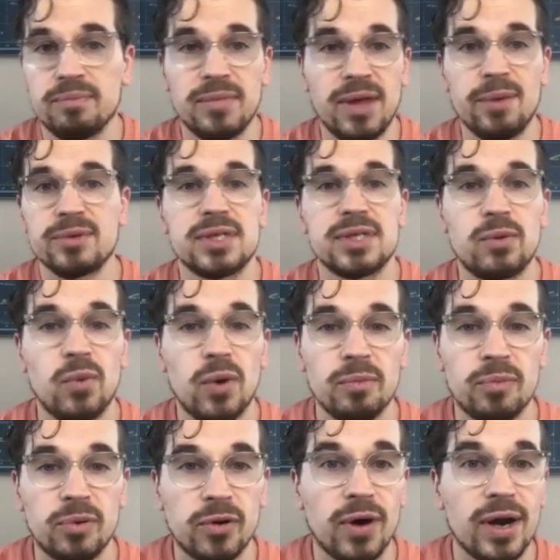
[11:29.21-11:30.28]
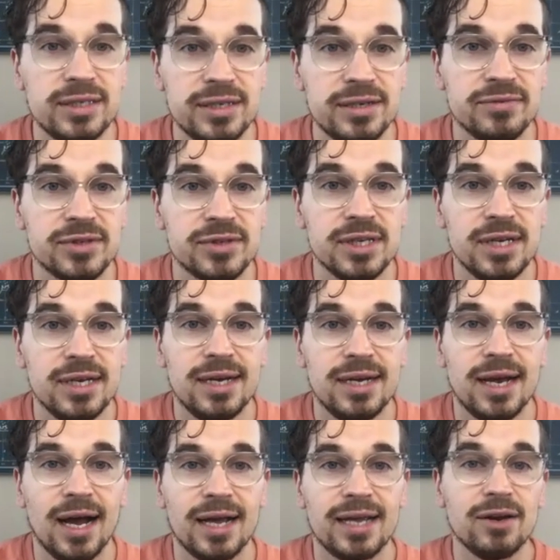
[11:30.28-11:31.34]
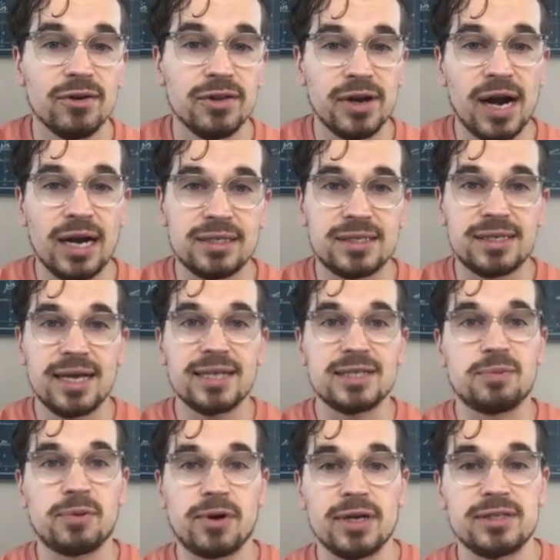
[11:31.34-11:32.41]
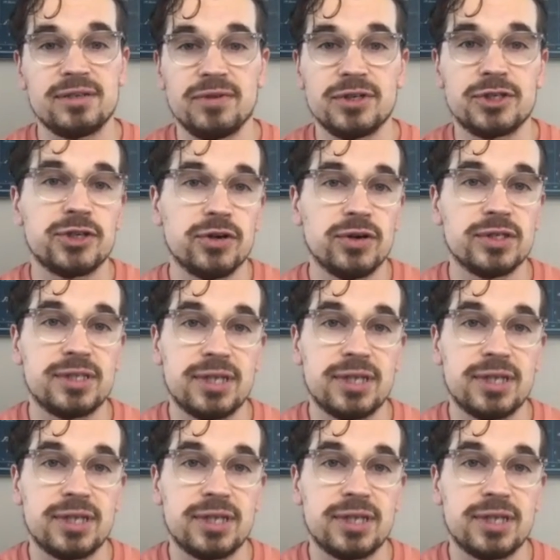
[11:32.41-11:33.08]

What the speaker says: That was like one of progressives here in the United States, Progressive Insurance.